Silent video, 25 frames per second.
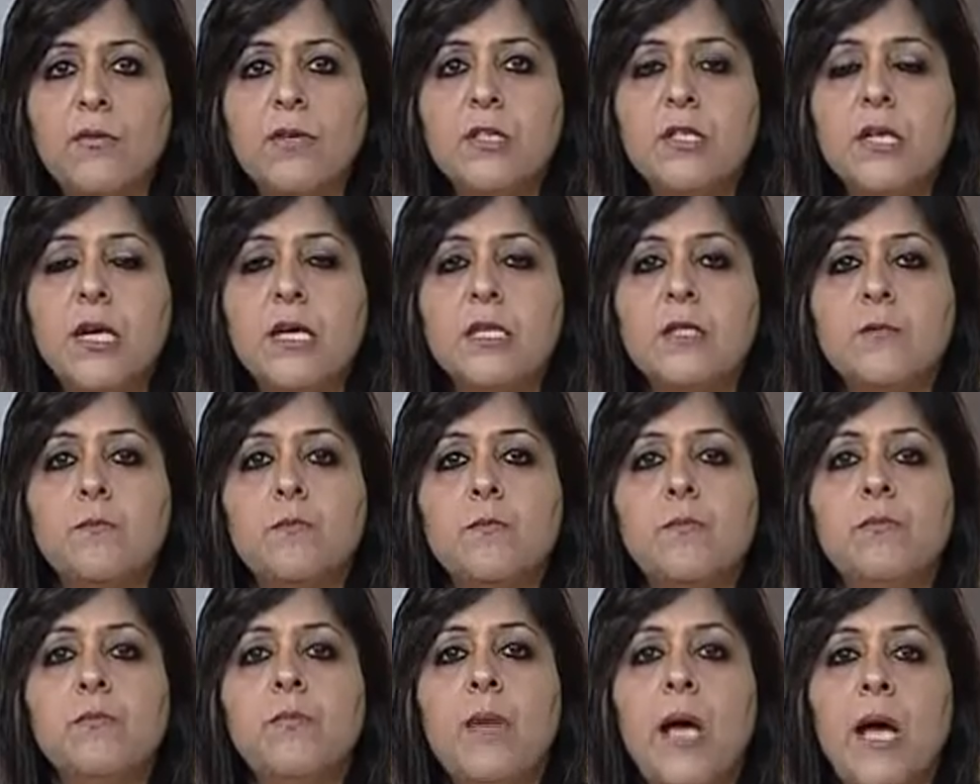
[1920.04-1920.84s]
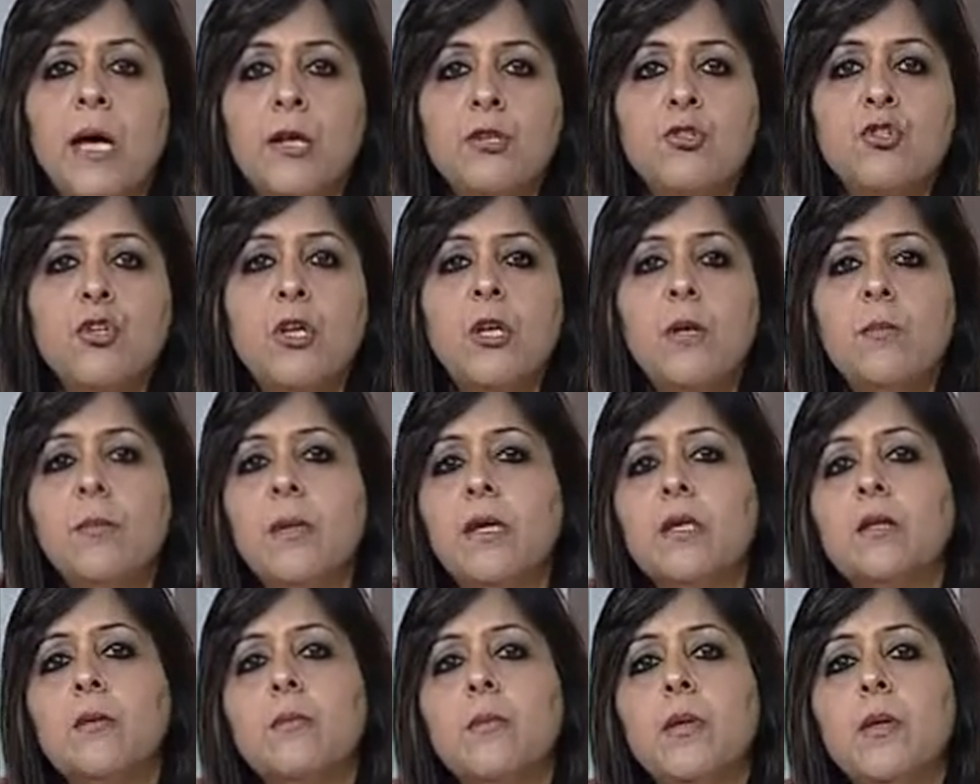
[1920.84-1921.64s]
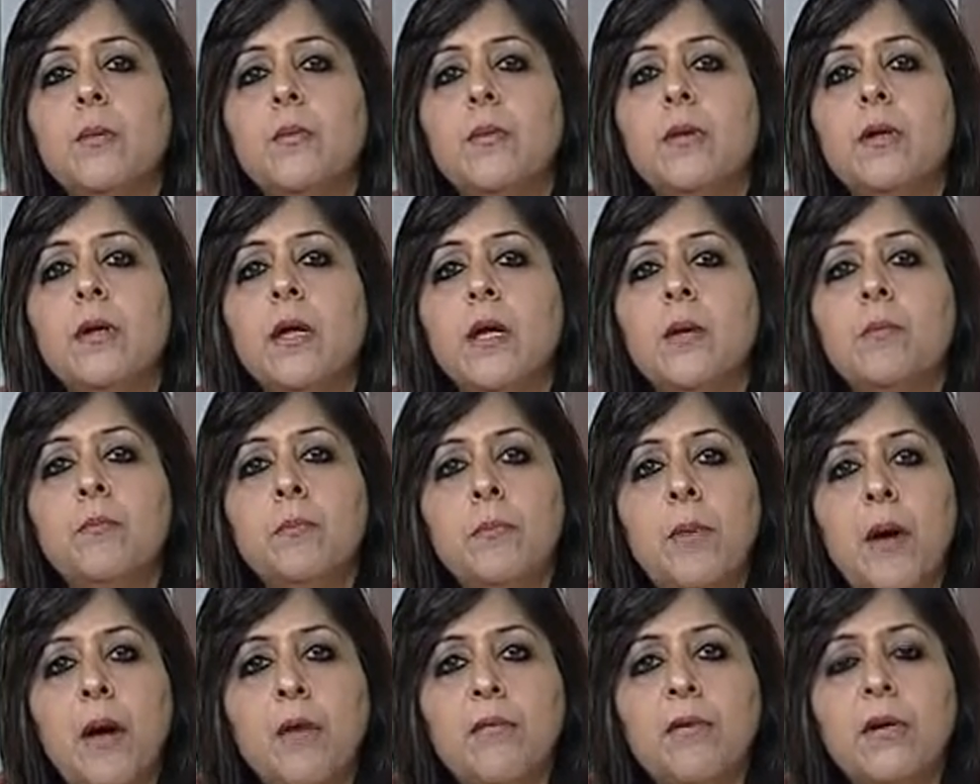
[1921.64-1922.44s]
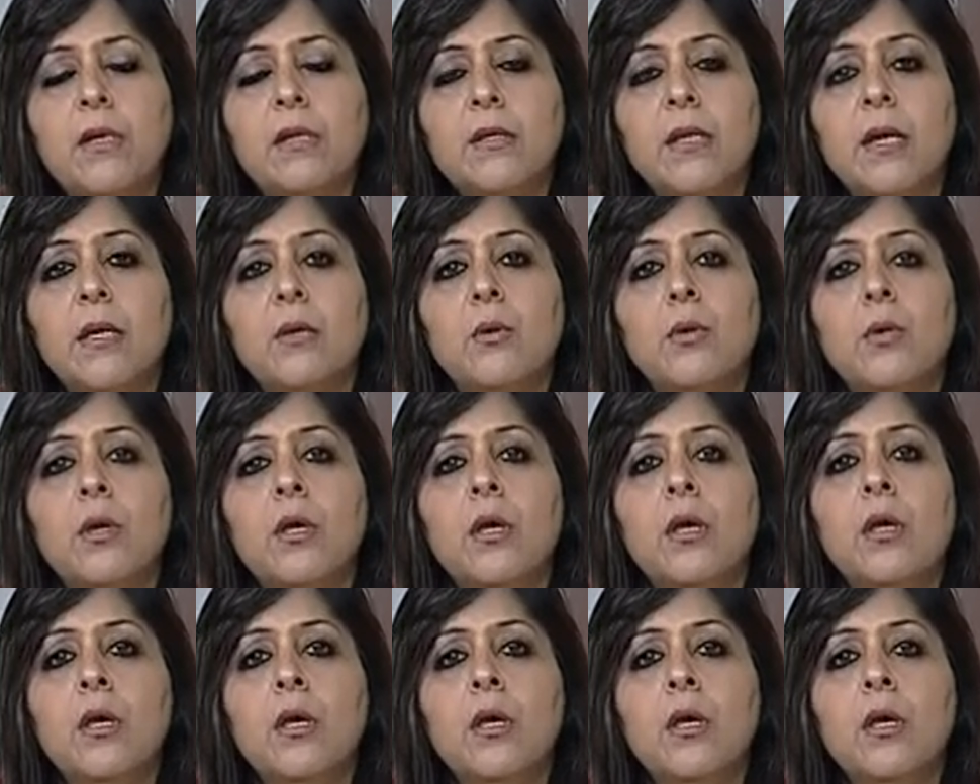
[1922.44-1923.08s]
which has actually made the people empowered that